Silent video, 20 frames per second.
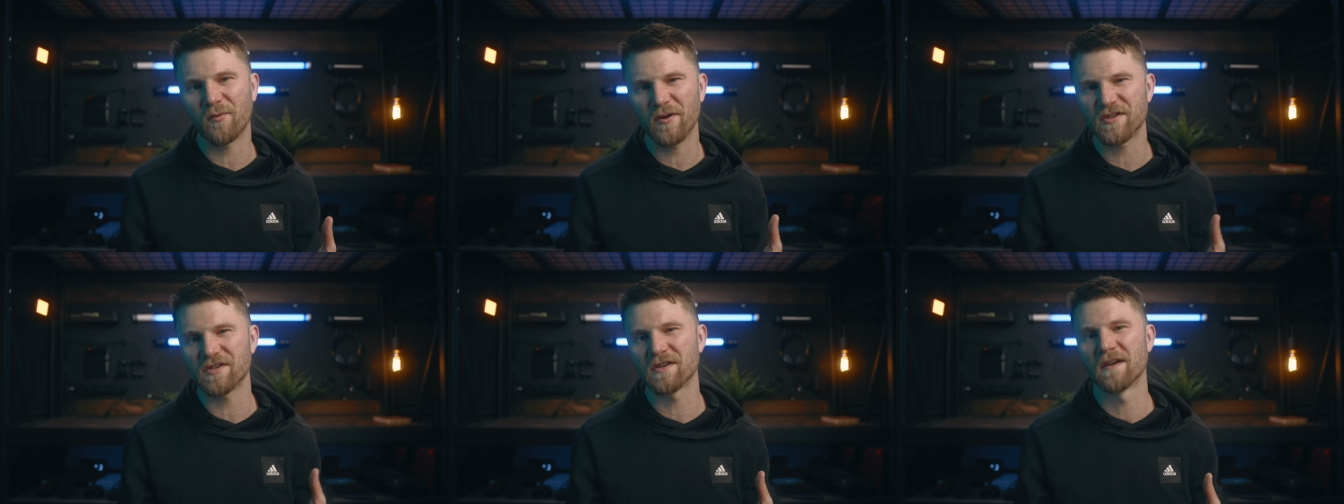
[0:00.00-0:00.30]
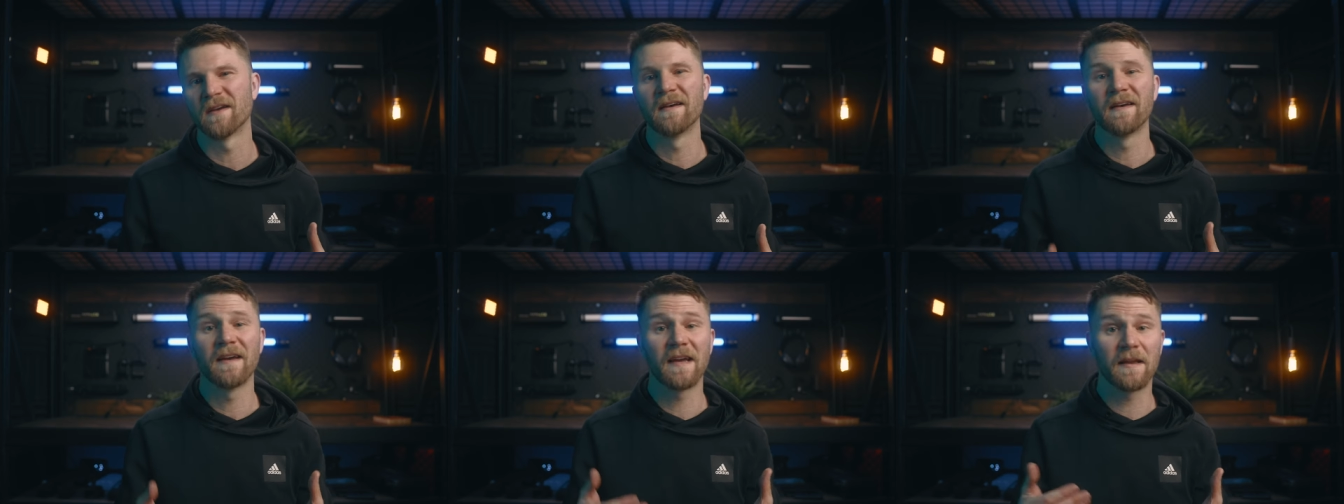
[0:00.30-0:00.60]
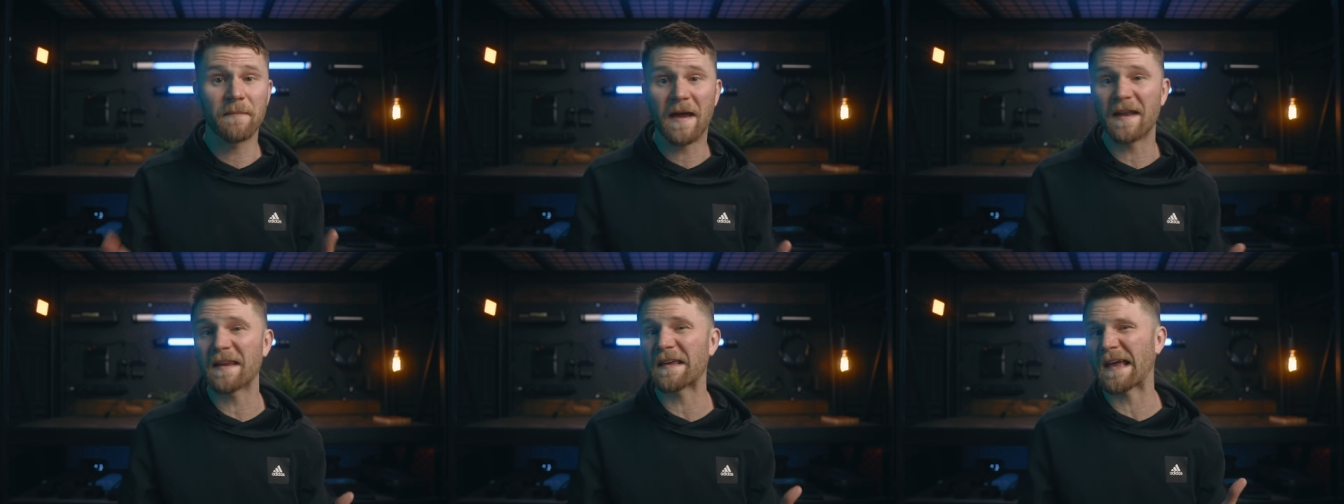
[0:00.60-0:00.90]
which
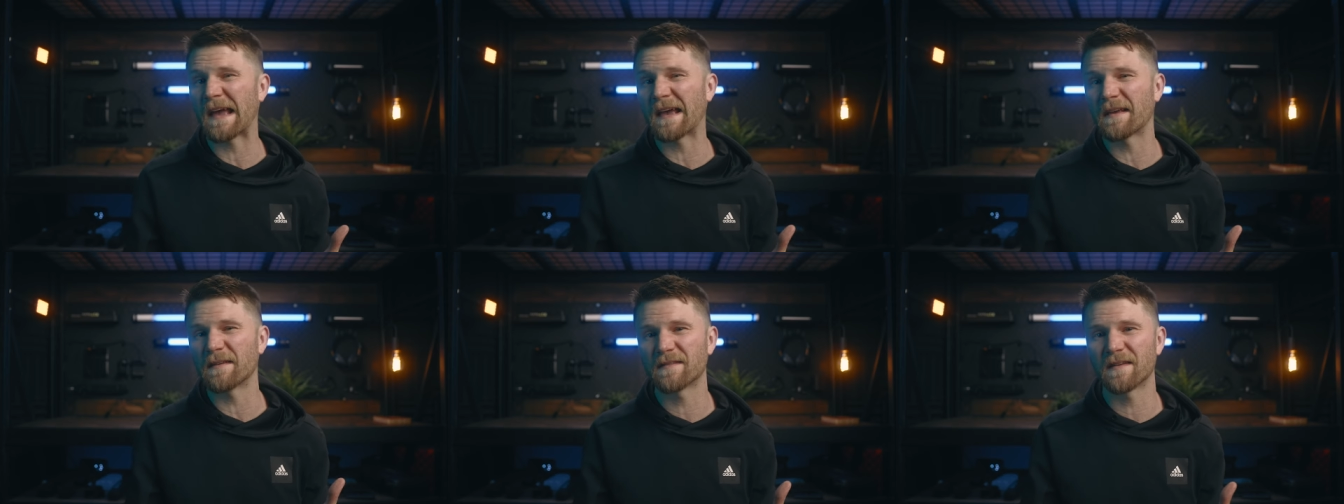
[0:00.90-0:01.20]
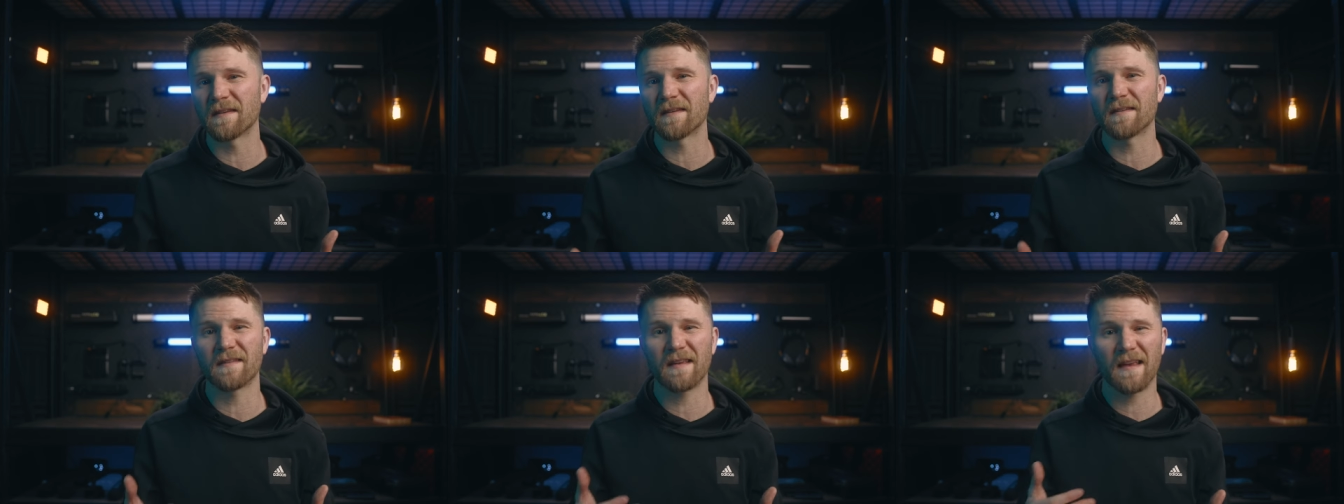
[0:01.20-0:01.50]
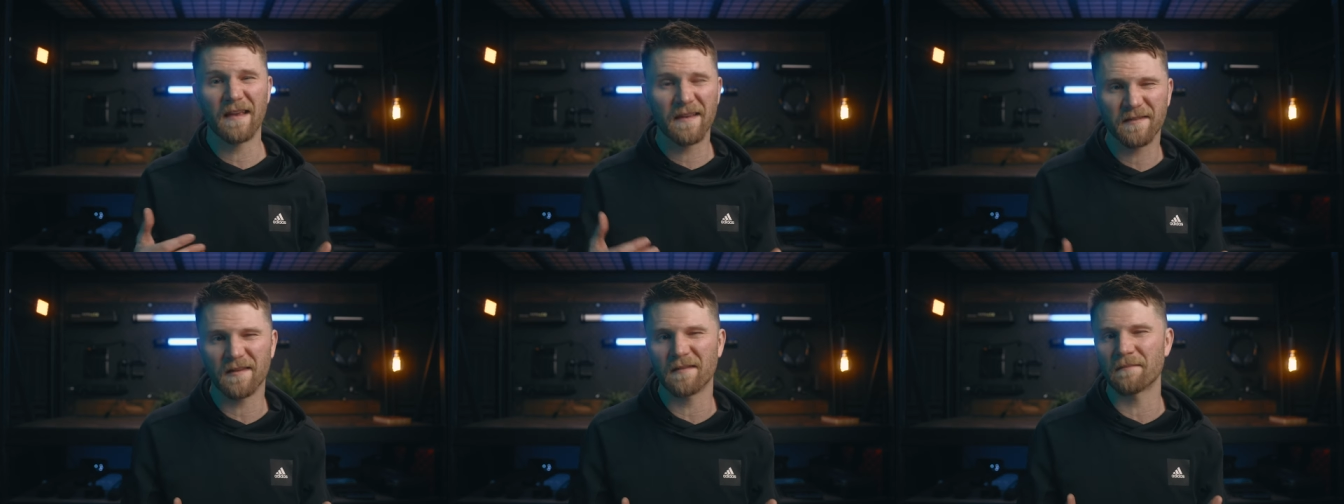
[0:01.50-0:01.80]
in many cases
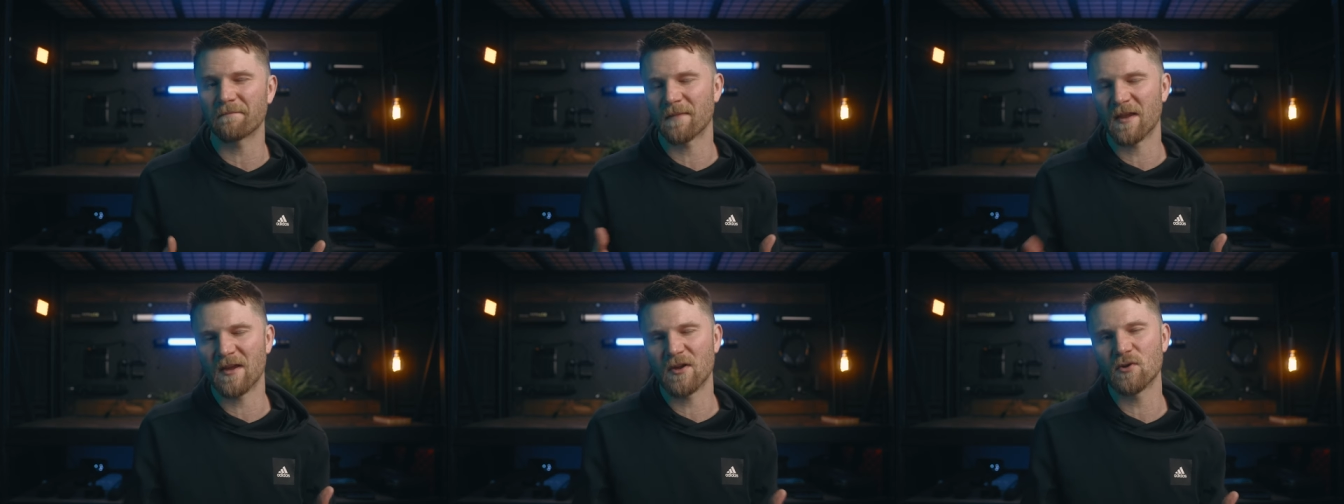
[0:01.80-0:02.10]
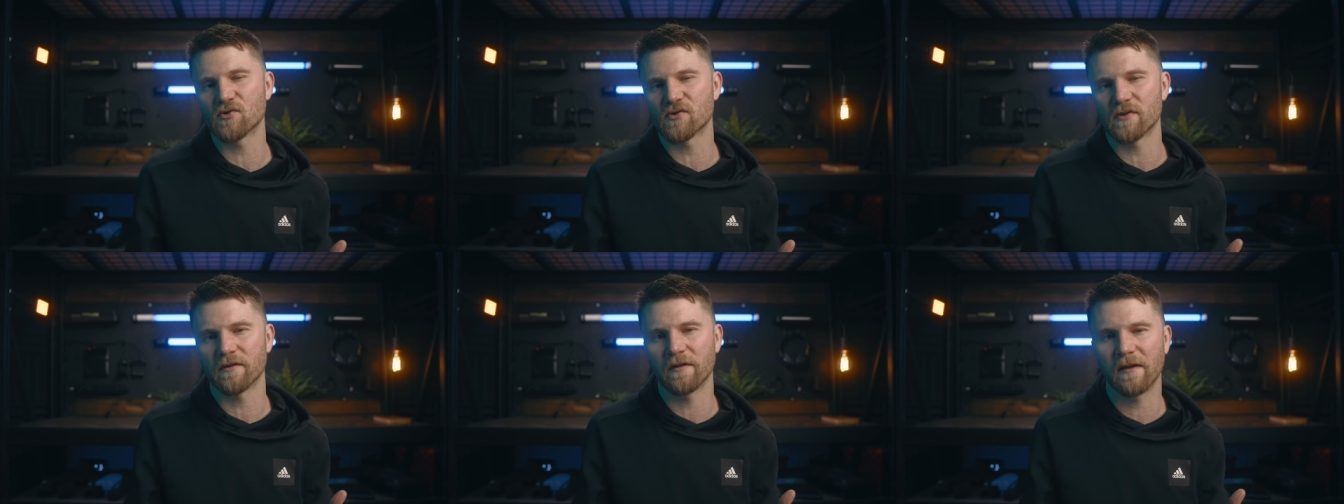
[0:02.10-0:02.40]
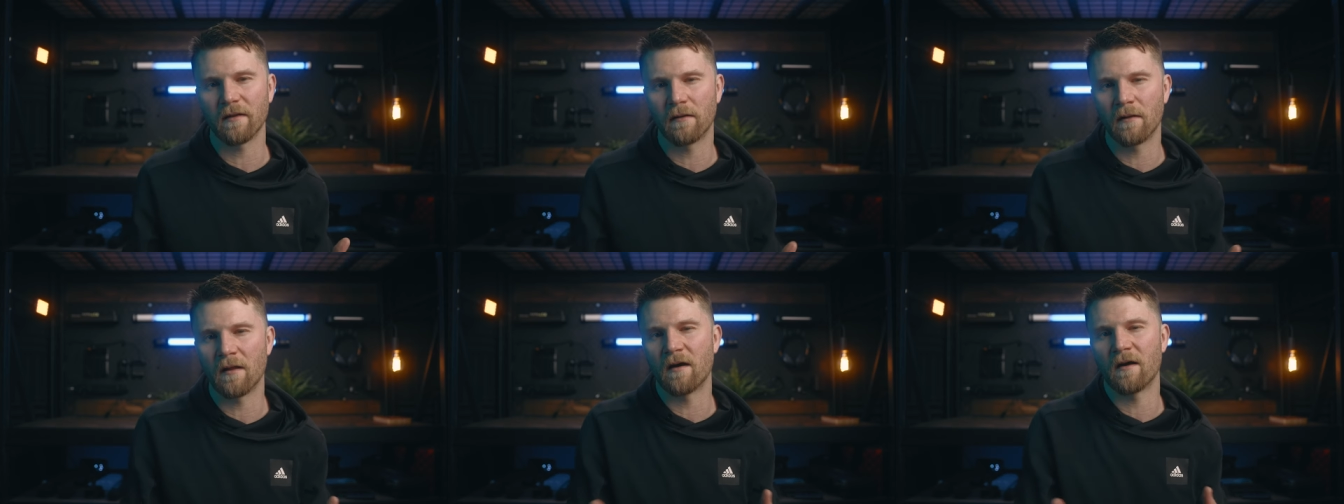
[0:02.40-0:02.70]
isn't
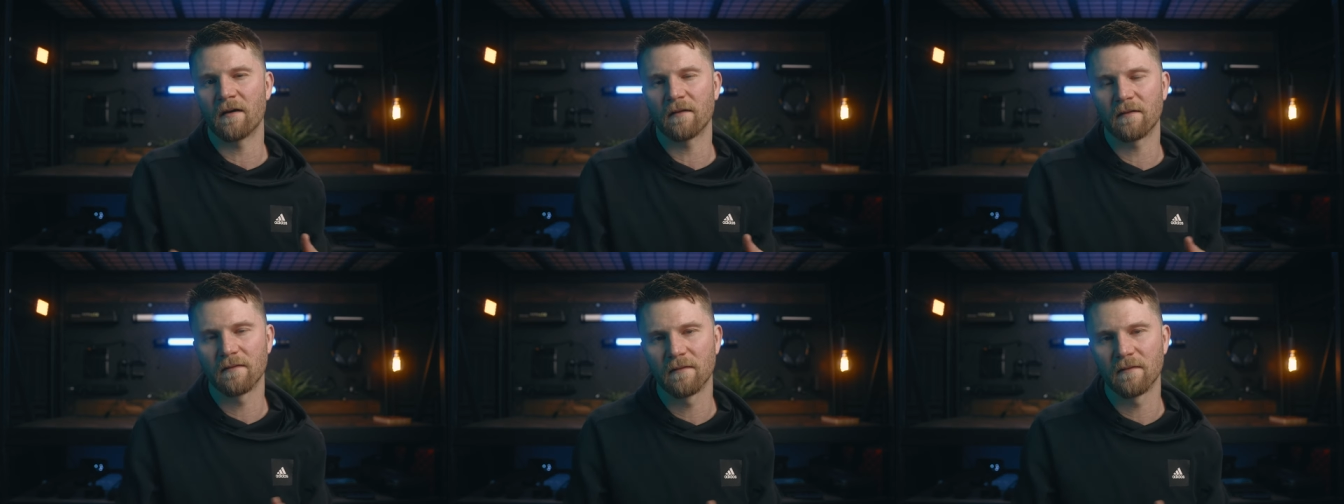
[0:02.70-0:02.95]
usually a lot.